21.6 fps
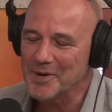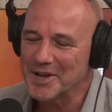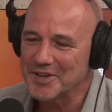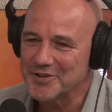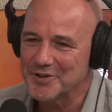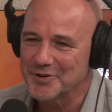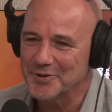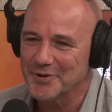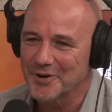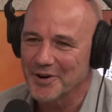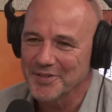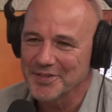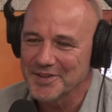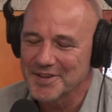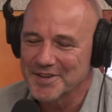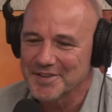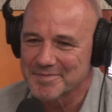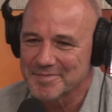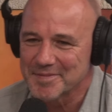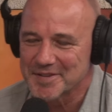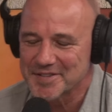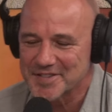when you were on
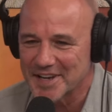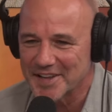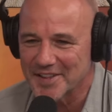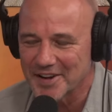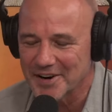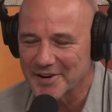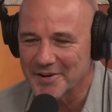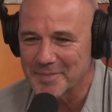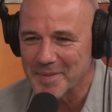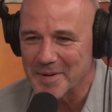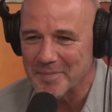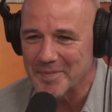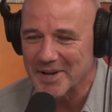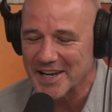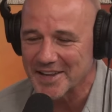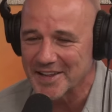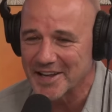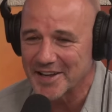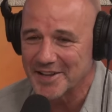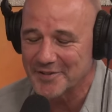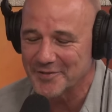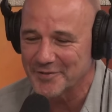the set. I remember
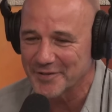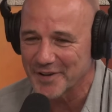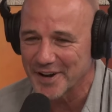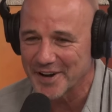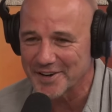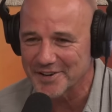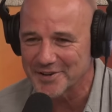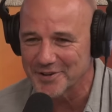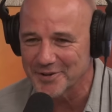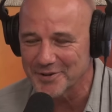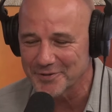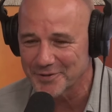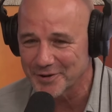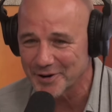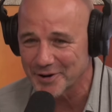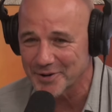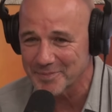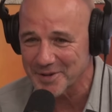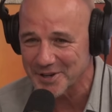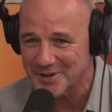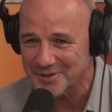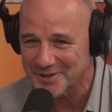getting a phone call
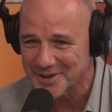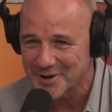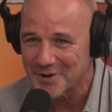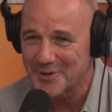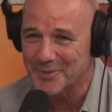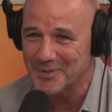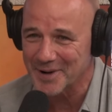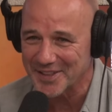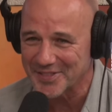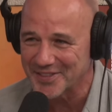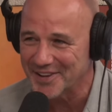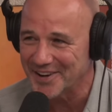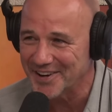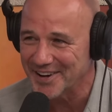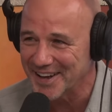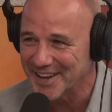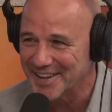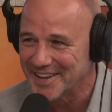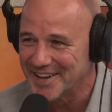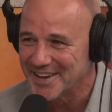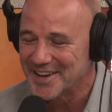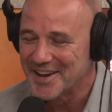from you yeah. one
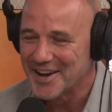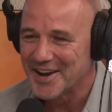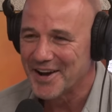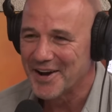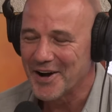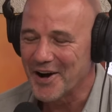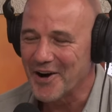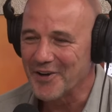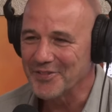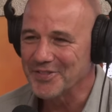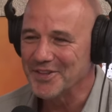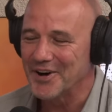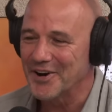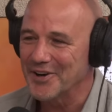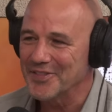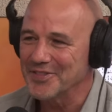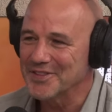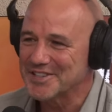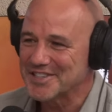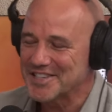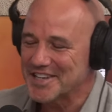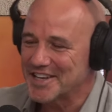night on
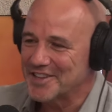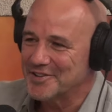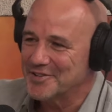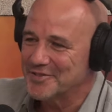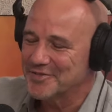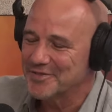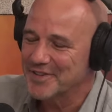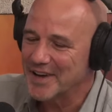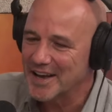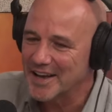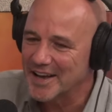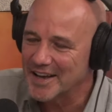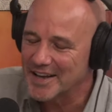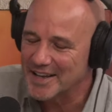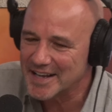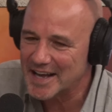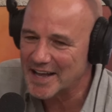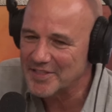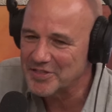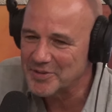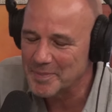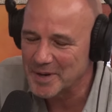on the set of uh,
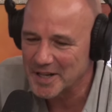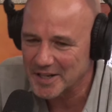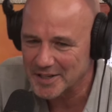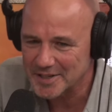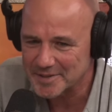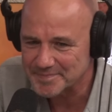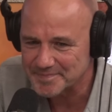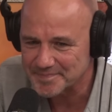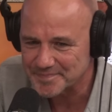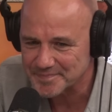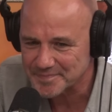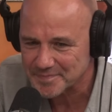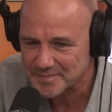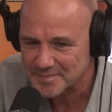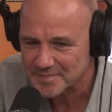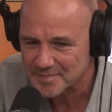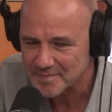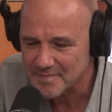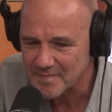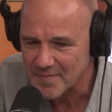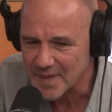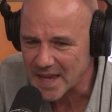Underbelly. Yep.
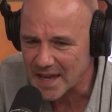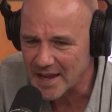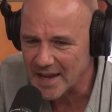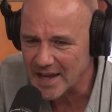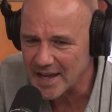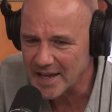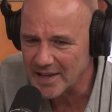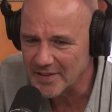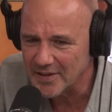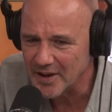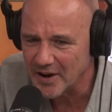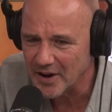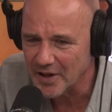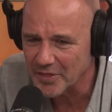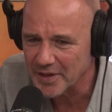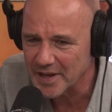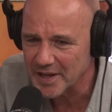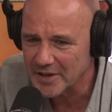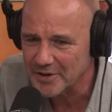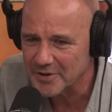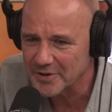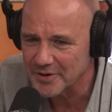And I
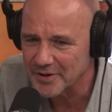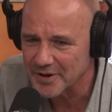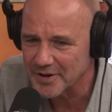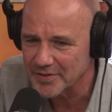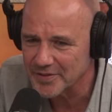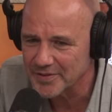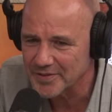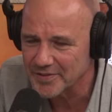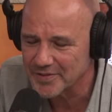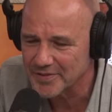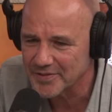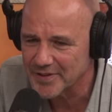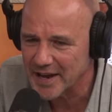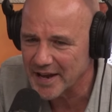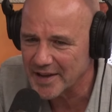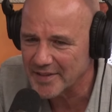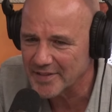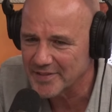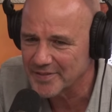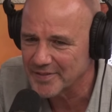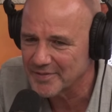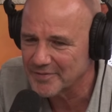think you were
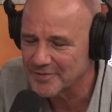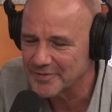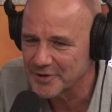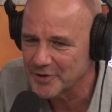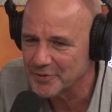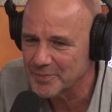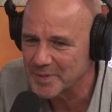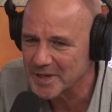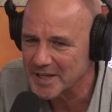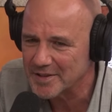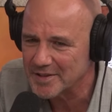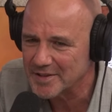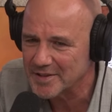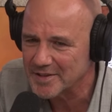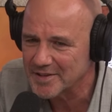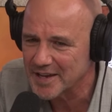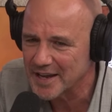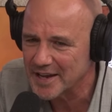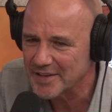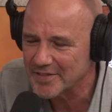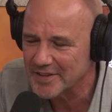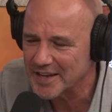down filming
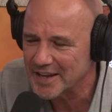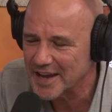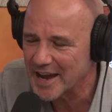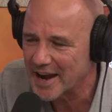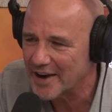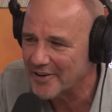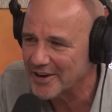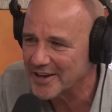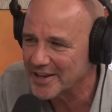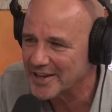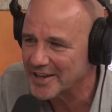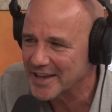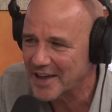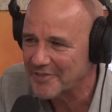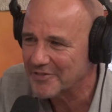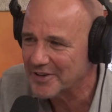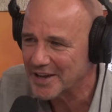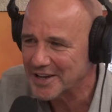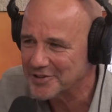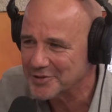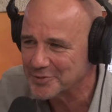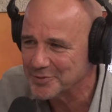down the Harry
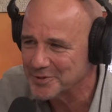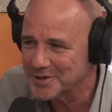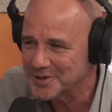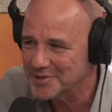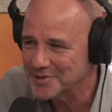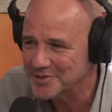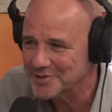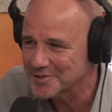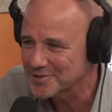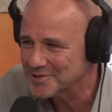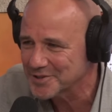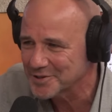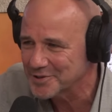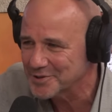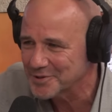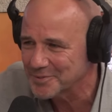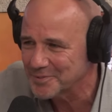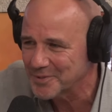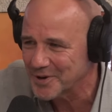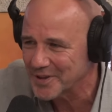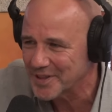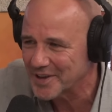Cafe de Wheels
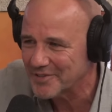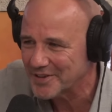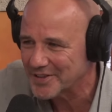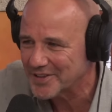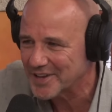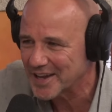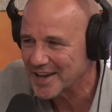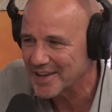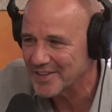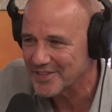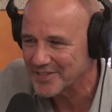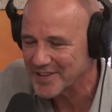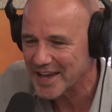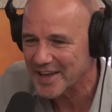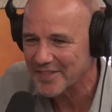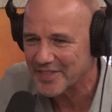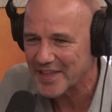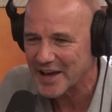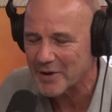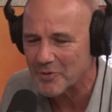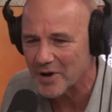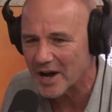or whatever okay. down
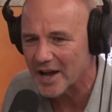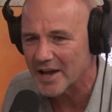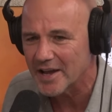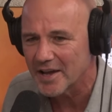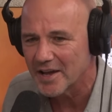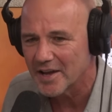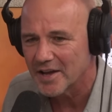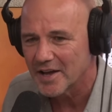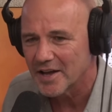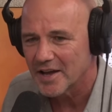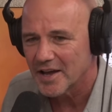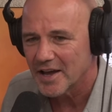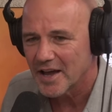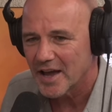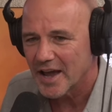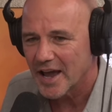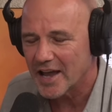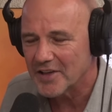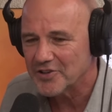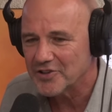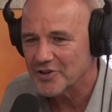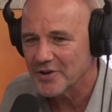down that way. Yep, yep.
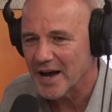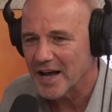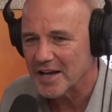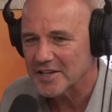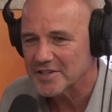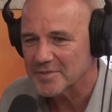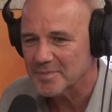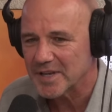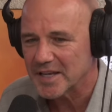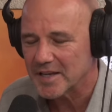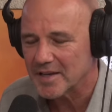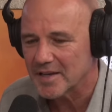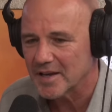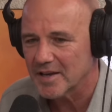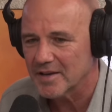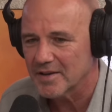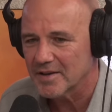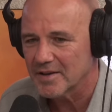And you asked me,